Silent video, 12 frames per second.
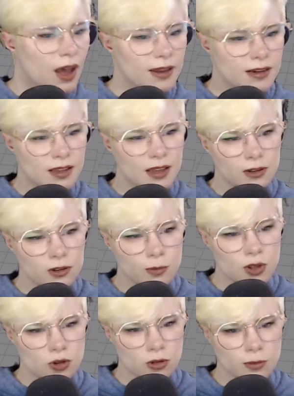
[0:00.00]
I did kind of lose
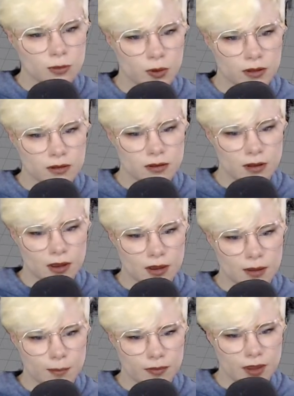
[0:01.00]
my shoulder points.
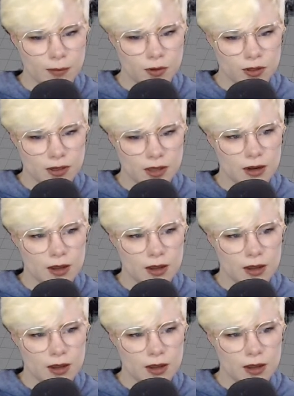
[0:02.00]
I'm looking at it,